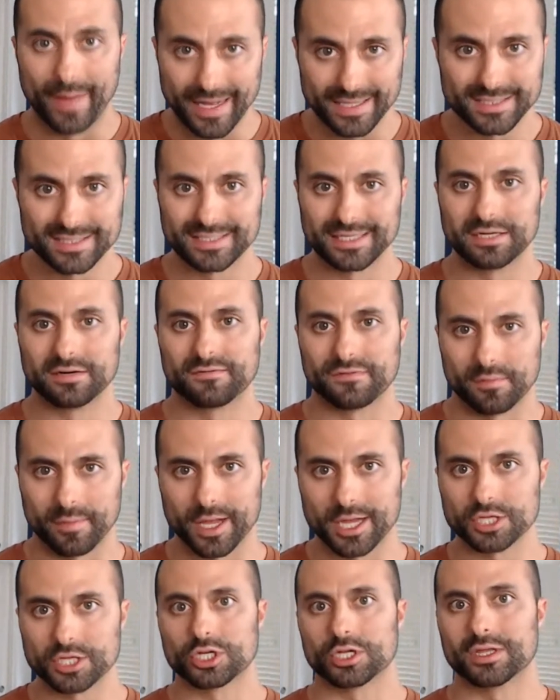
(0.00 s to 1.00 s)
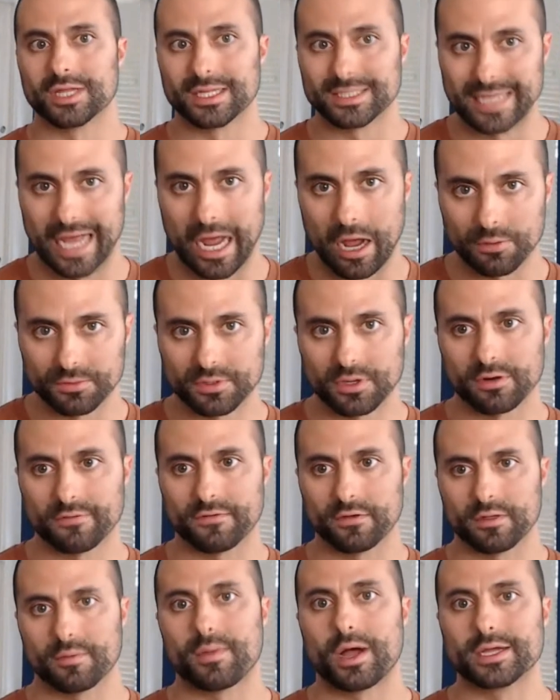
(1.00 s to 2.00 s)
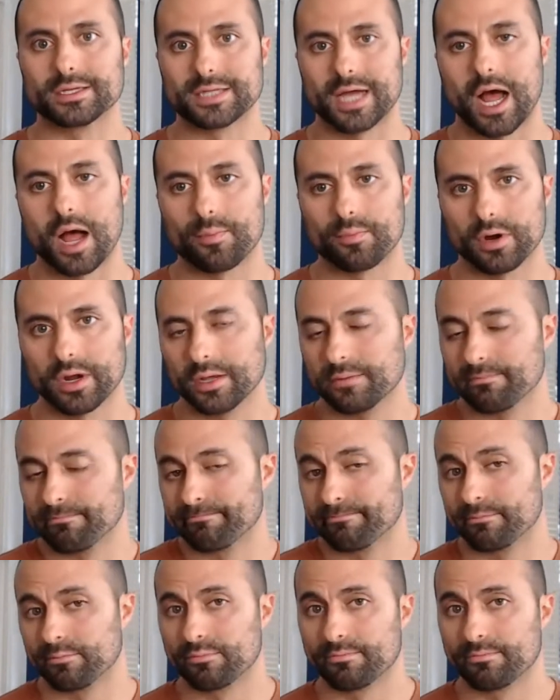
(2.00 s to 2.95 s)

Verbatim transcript: best information that's out there for the mind to operate?